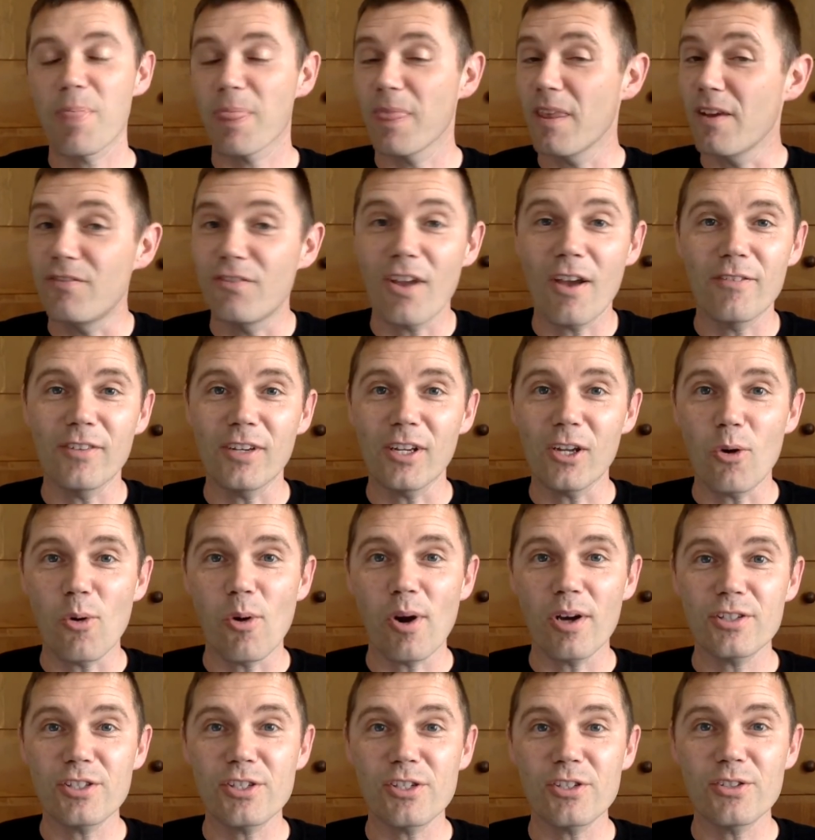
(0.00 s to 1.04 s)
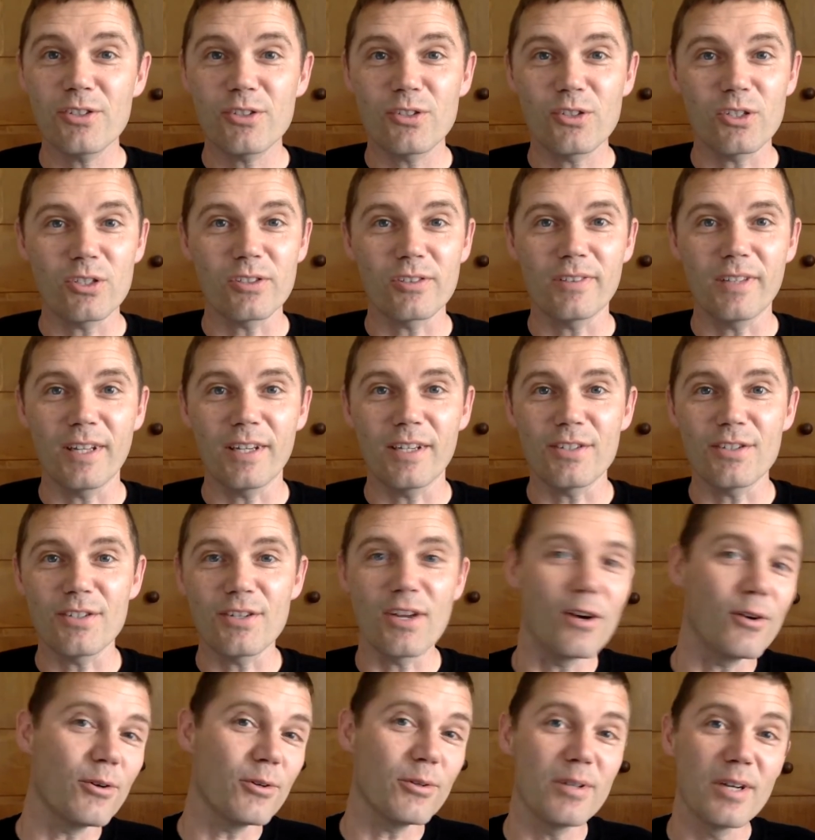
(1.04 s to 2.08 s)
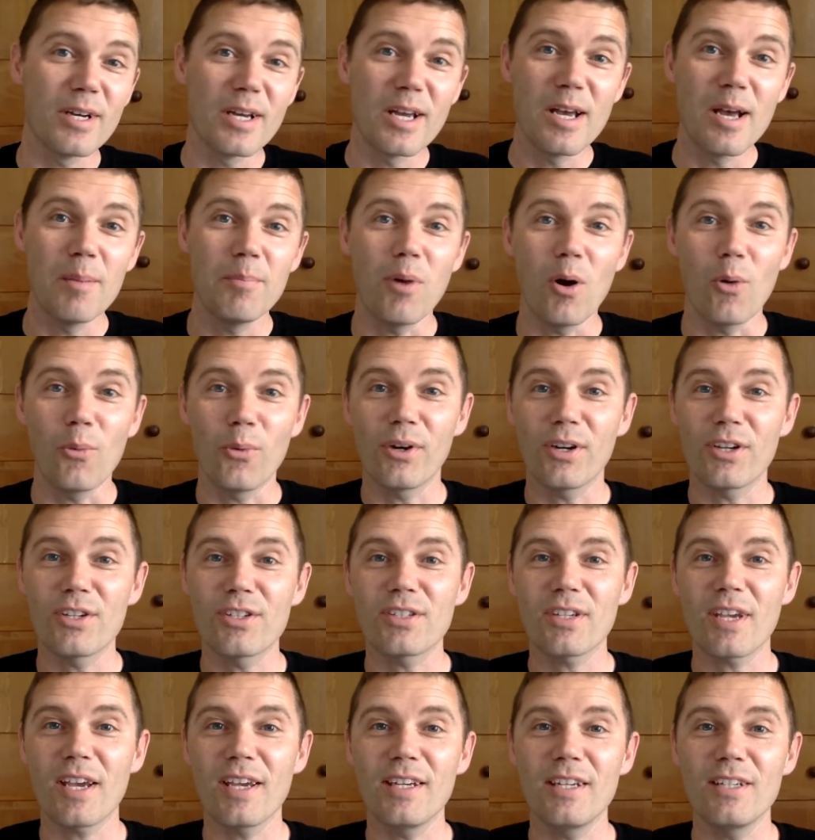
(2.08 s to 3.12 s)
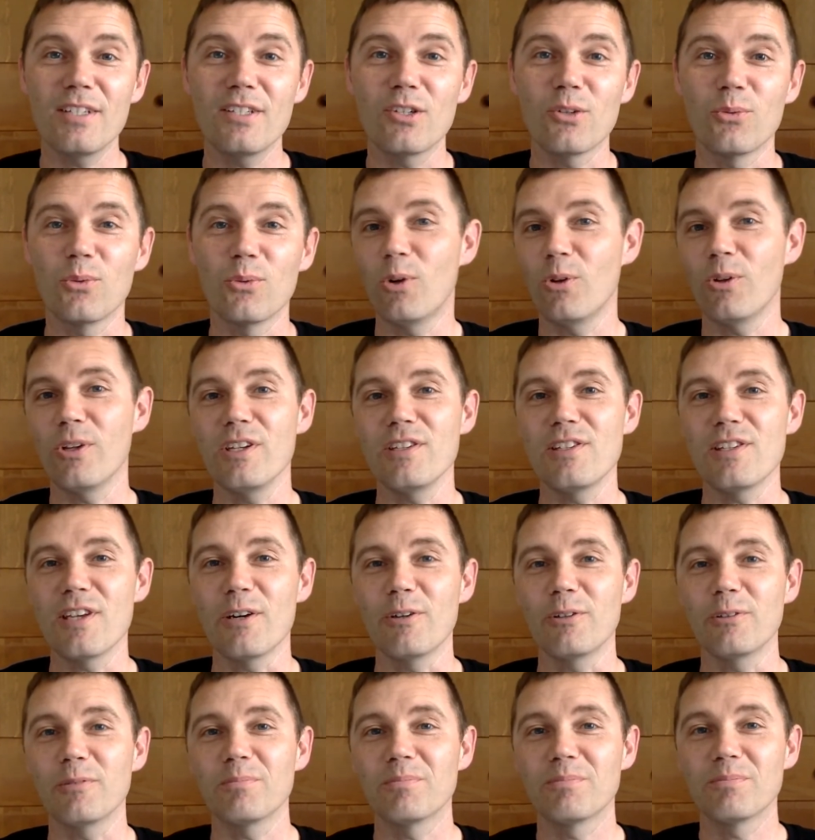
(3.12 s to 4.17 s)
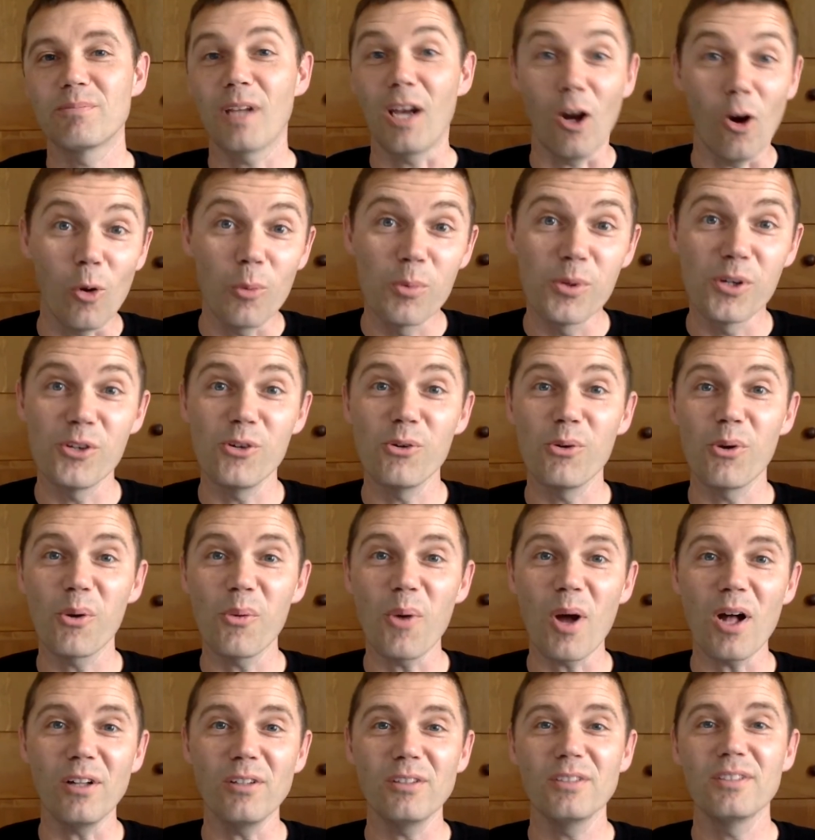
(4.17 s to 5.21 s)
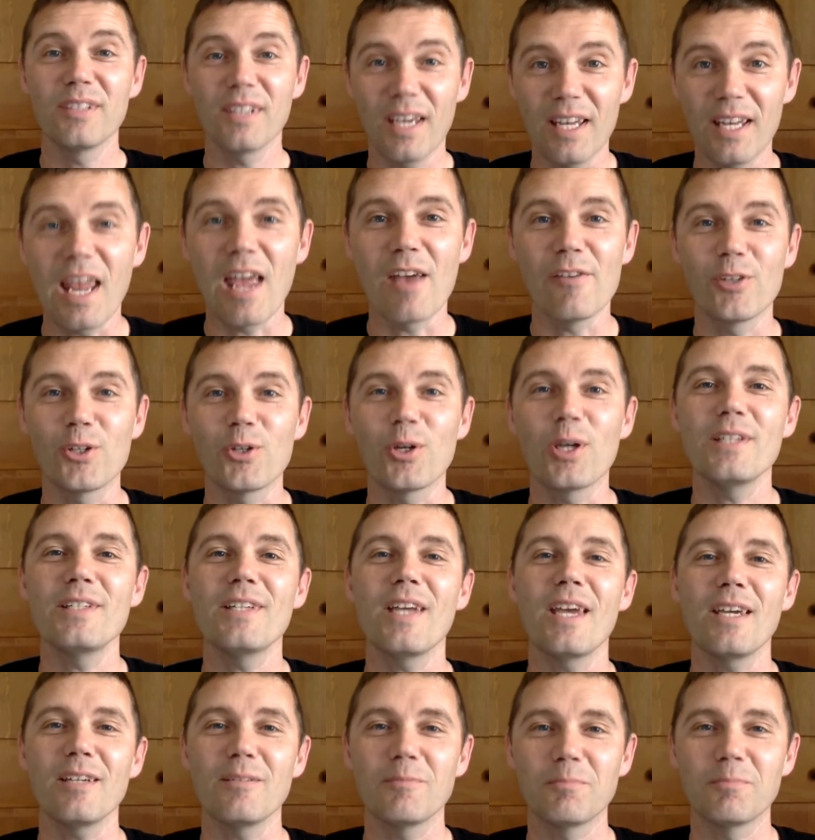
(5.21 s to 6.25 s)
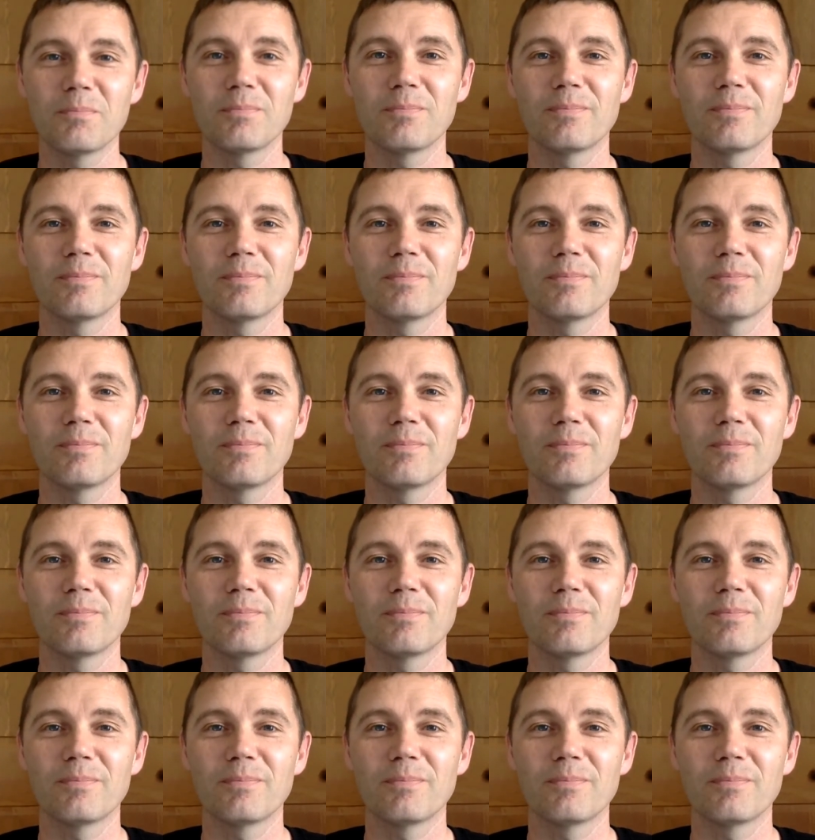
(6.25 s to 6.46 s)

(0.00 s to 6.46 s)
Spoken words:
If you have any questions, just let us know. But we're excited to roll these out. I hope you're doing well and have a great day.